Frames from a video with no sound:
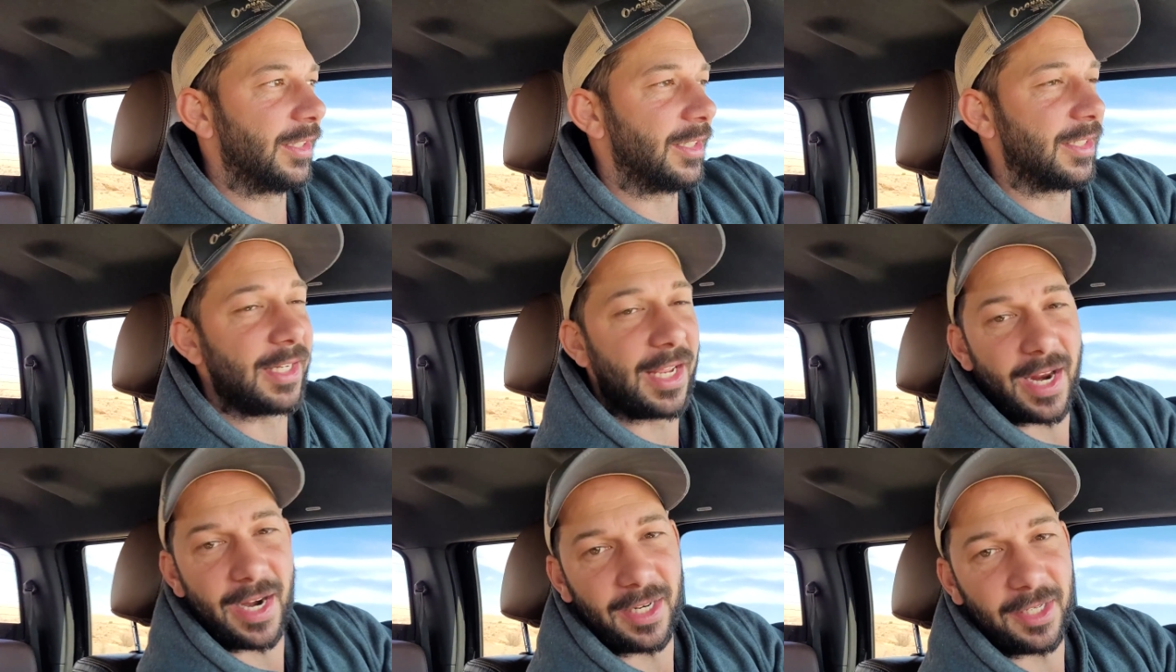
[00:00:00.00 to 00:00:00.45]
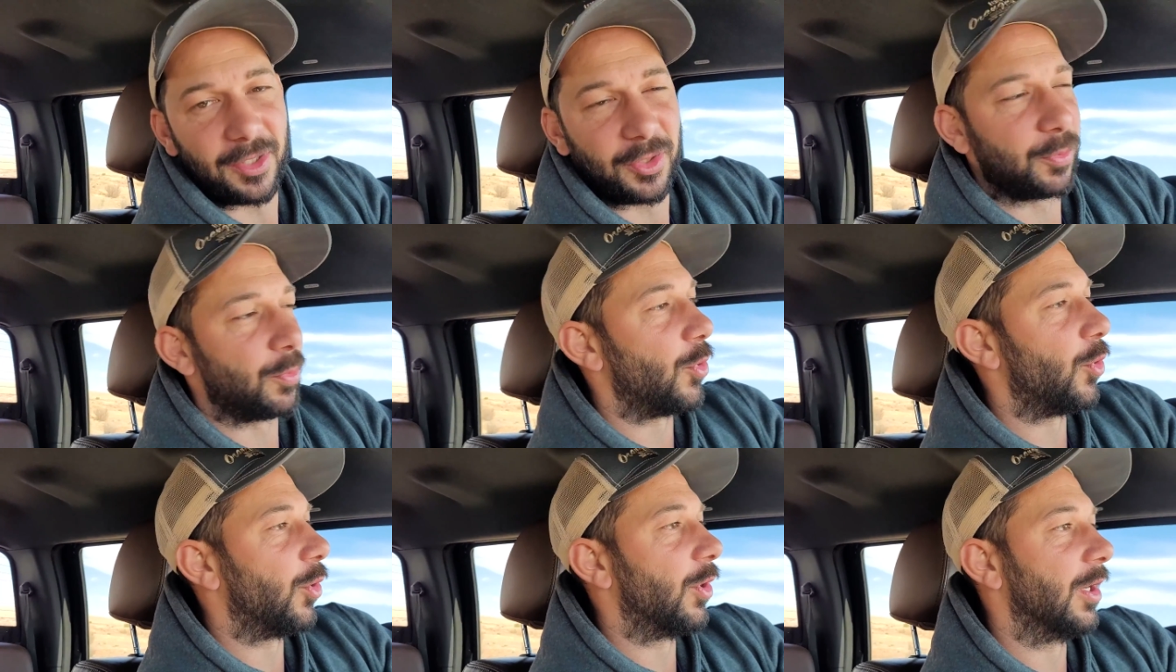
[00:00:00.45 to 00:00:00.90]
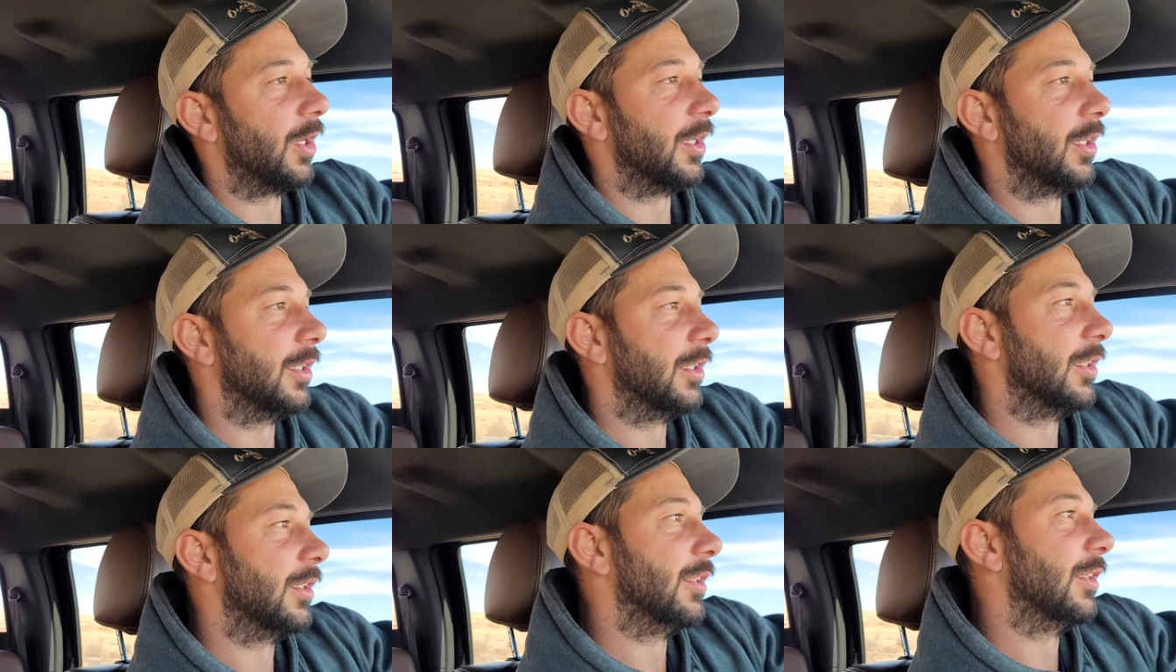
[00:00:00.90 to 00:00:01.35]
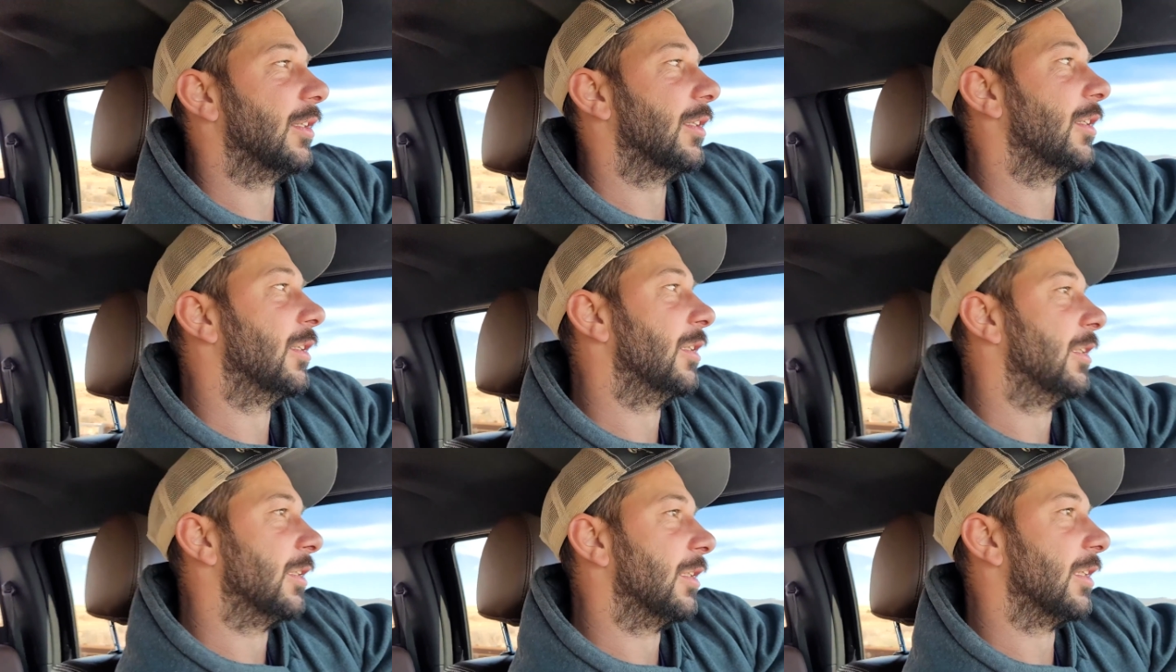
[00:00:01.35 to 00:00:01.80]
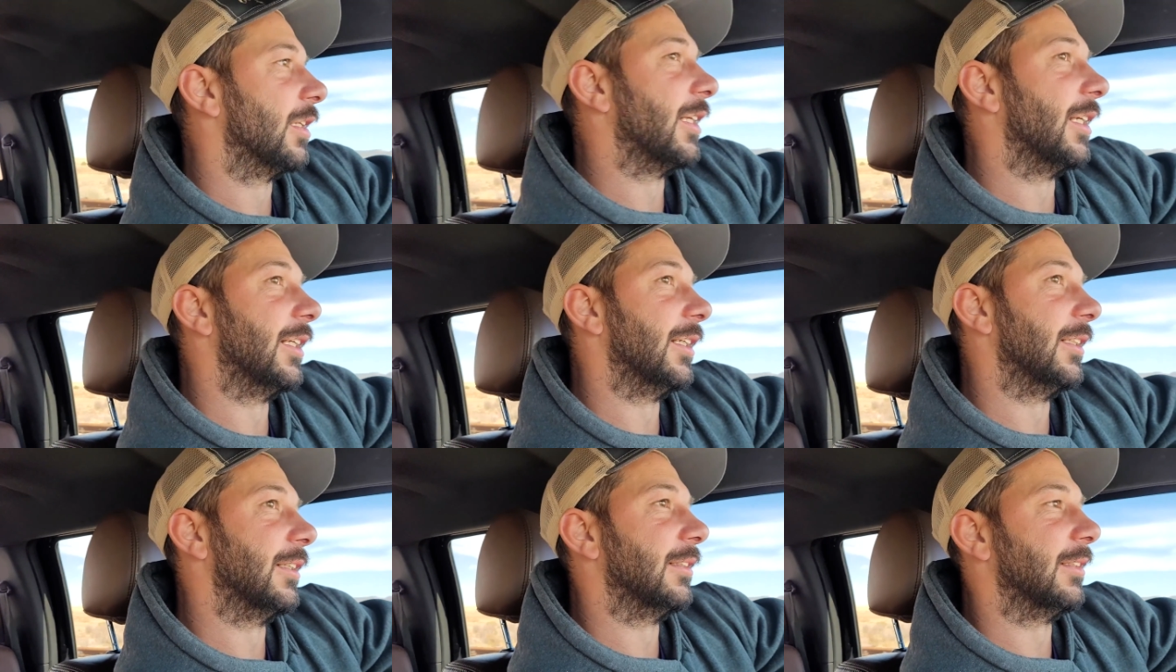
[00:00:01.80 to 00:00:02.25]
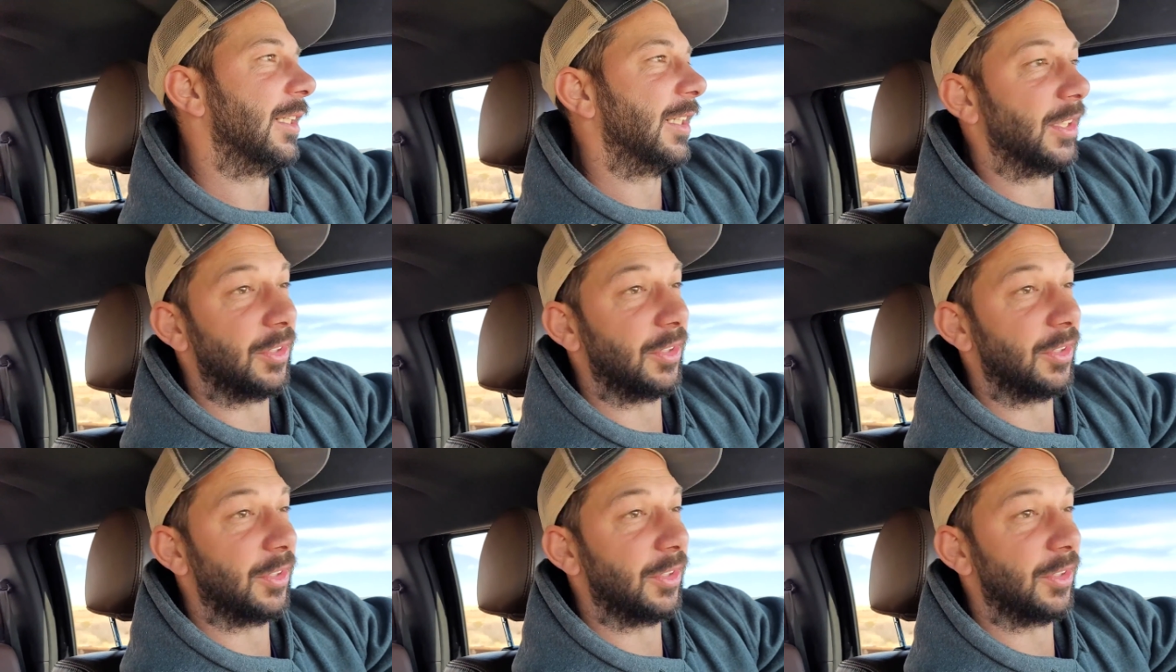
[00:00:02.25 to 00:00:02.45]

the tires more than